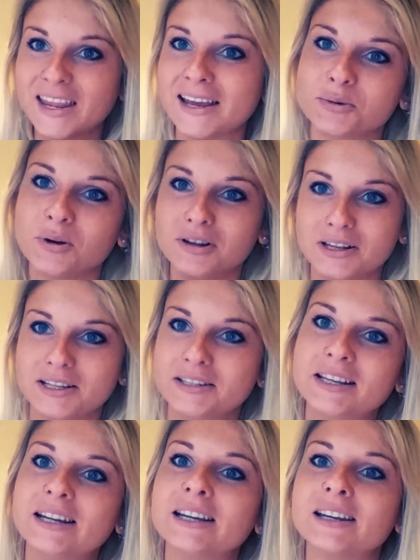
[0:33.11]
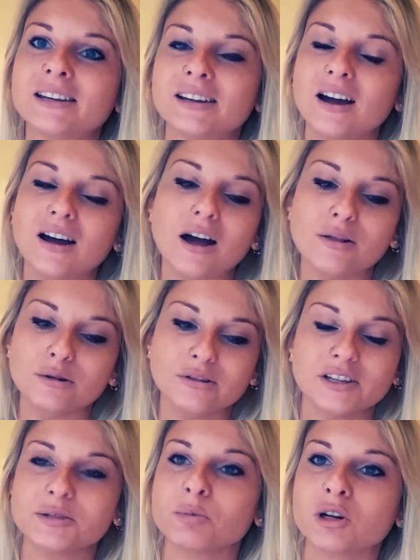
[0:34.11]
as well as other
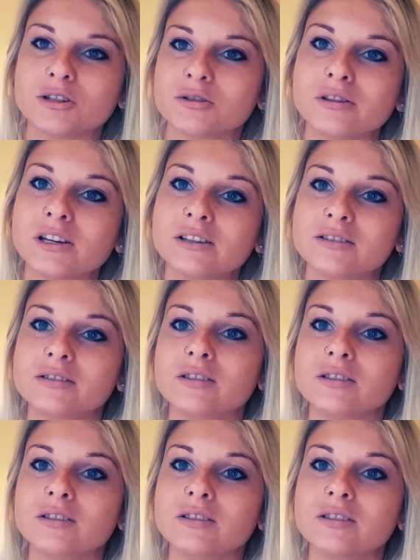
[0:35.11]
things, personal things.